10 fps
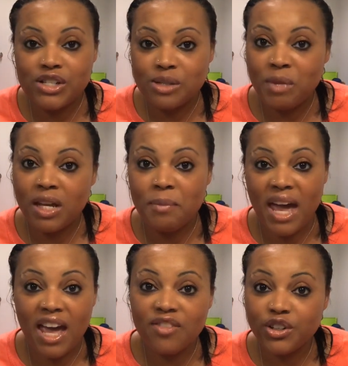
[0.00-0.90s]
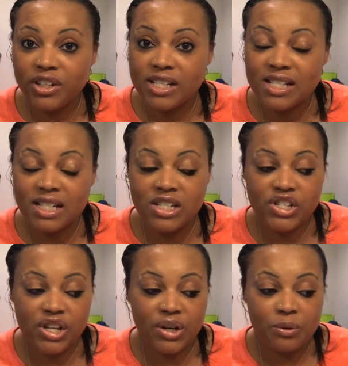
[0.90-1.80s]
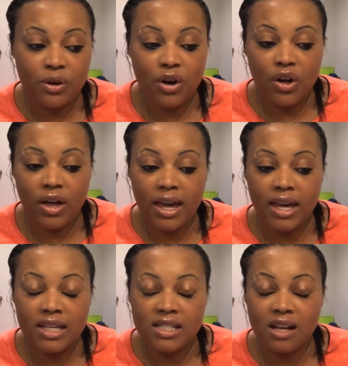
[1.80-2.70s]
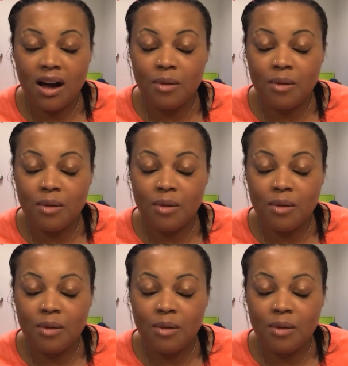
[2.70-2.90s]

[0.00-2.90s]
just being a behaviorist in general, and